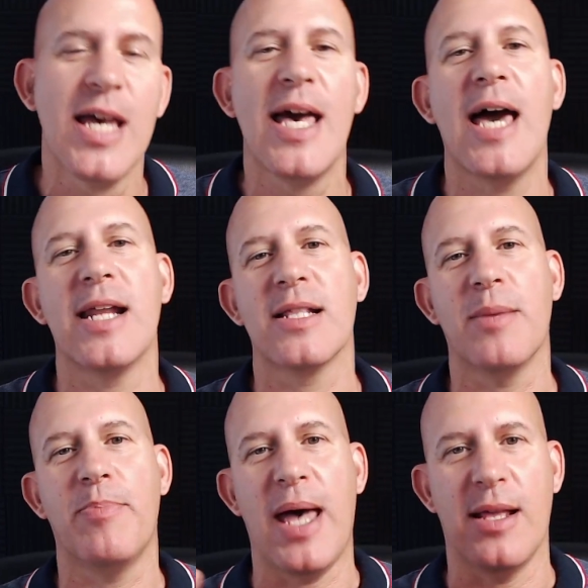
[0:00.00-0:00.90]
and it
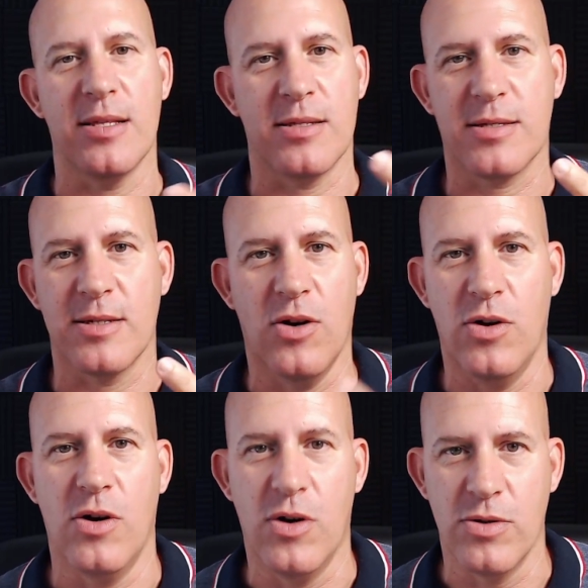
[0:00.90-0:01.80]
depends
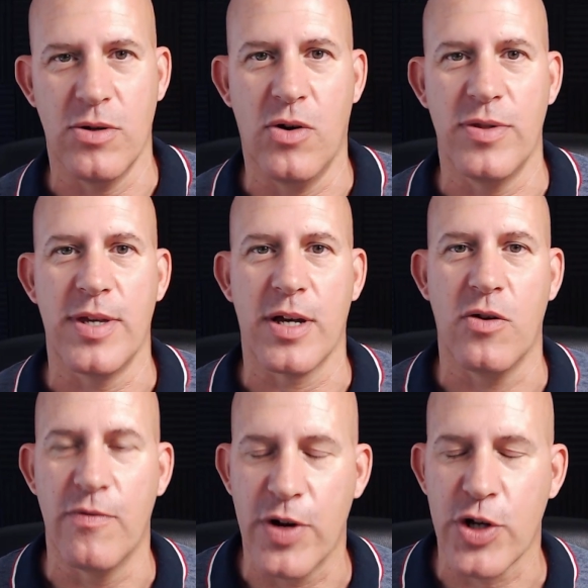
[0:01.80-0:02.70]
on the
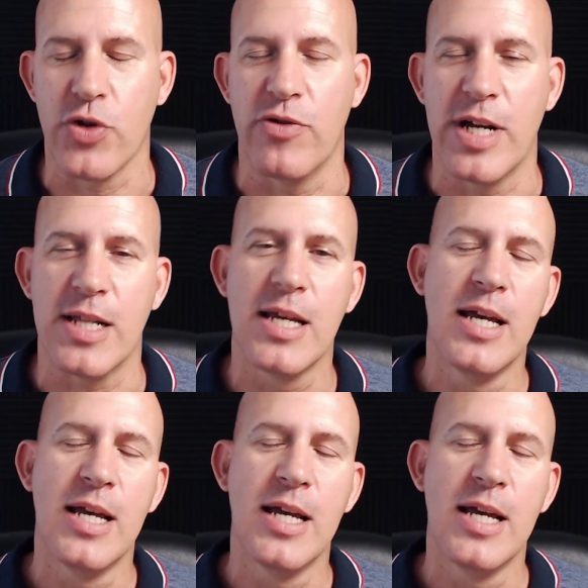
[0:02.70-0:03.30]
conversion rate.